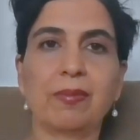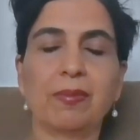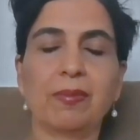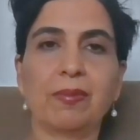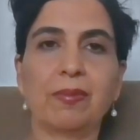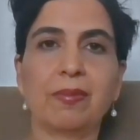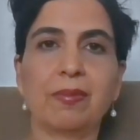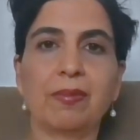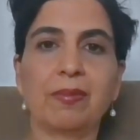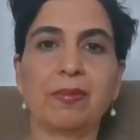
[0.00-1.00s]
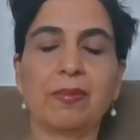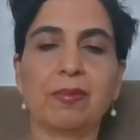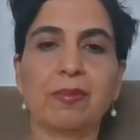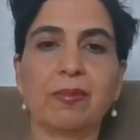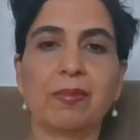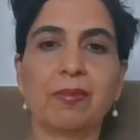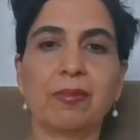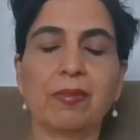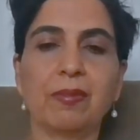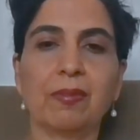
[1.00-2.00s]

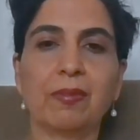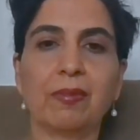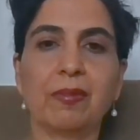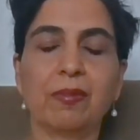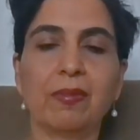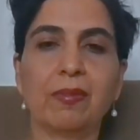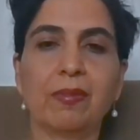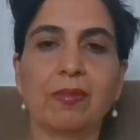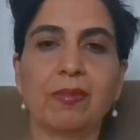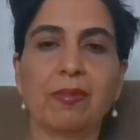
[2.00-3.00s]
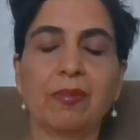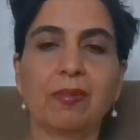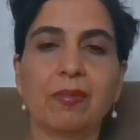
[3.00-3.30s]
[no speech]